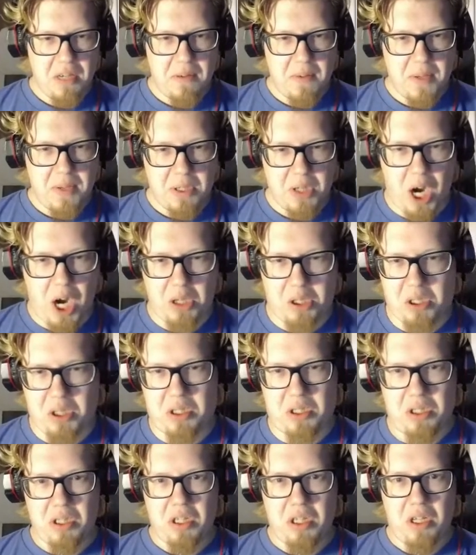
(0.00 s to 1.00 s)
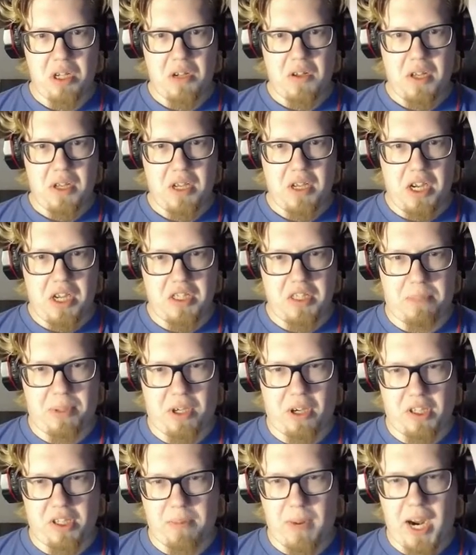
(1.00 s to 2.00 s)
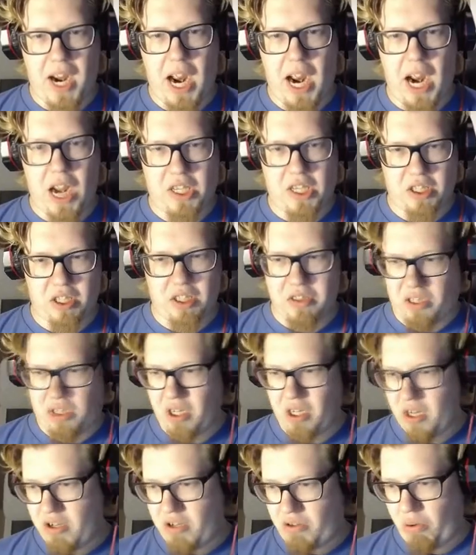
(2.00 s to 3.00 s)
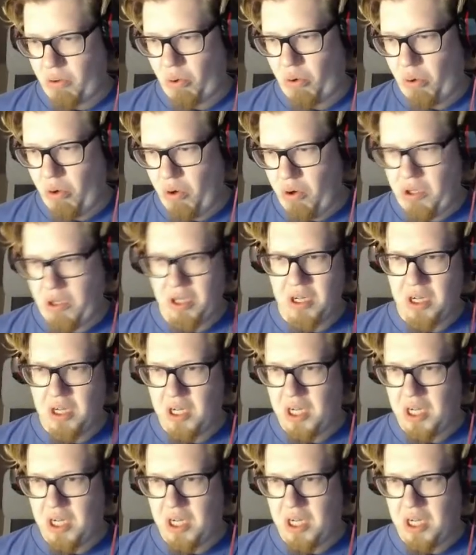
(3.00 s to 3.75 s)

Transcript: Yes! Is it because my accent is so good?